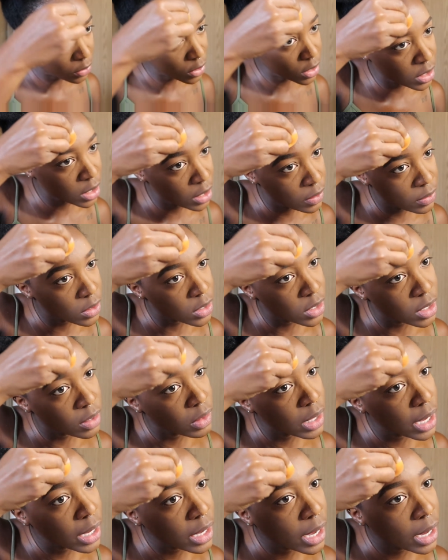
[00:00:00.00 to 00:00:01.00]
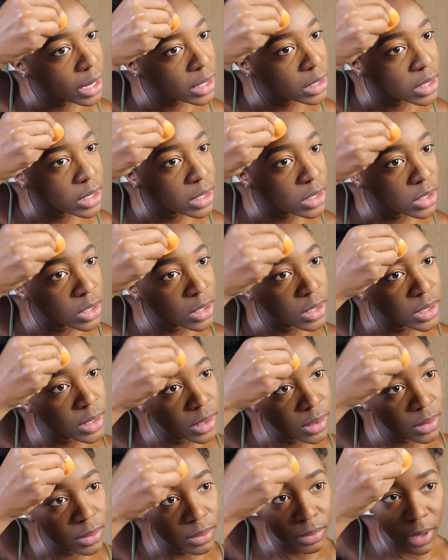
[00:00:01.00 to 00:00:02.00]
receivers of that content
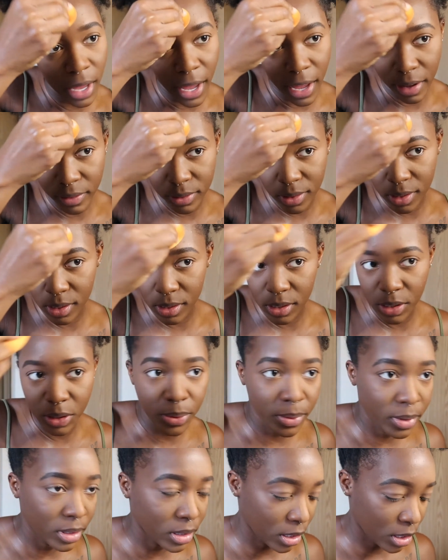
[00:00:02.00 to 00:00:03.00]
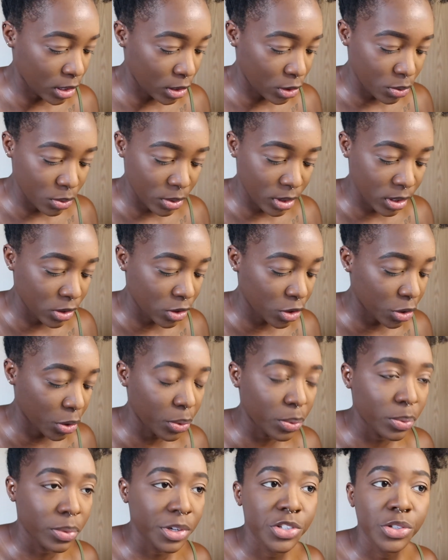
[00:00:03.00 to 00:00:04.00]
just have to do with it. You can show
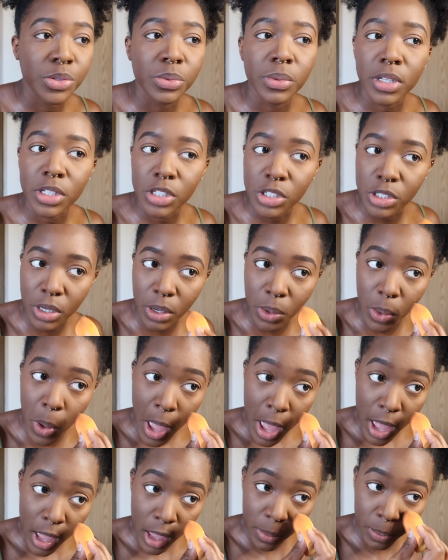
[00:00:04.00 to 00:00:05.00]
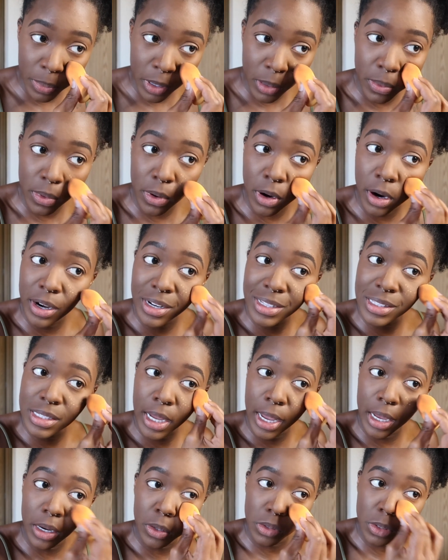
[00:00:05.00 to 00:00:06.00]
what you want to show and people are
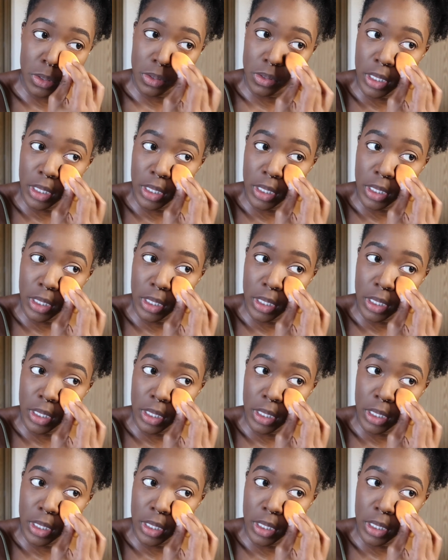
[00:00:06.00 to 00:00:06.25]
entitled to